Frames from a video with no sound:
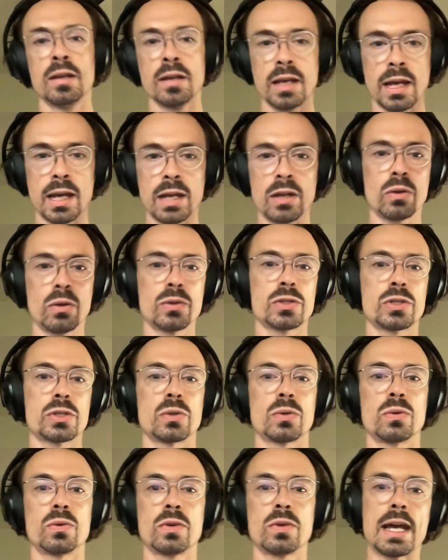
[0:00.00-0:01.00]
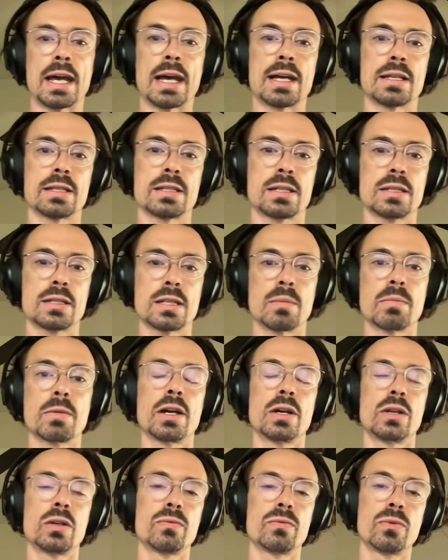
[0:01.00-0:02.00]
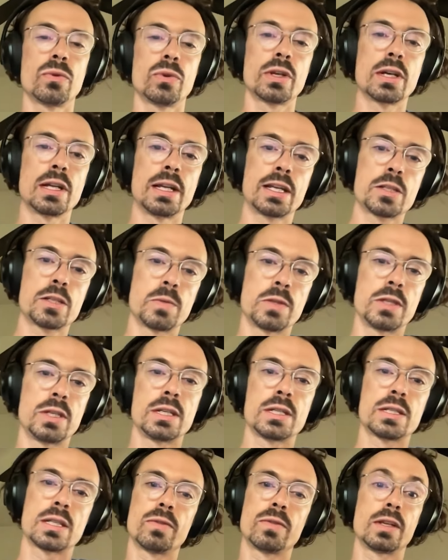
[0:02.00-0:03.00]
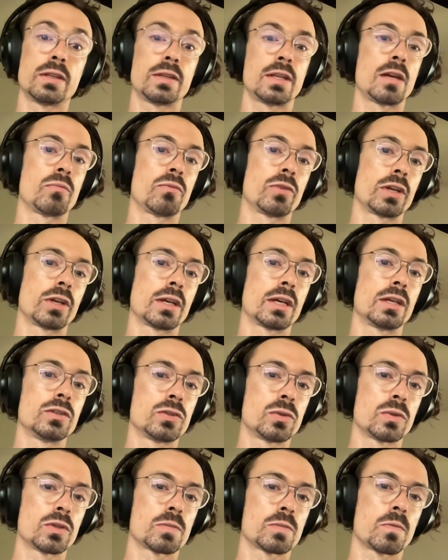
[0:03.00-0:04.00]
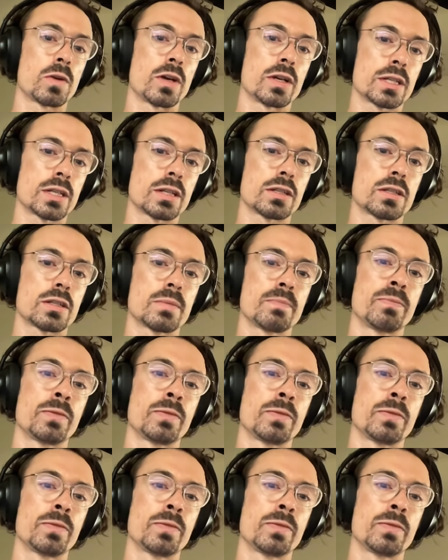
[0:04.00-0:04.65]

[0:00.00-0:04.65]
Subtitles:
and also has some kind of vertical expertise that they're bringing into this process.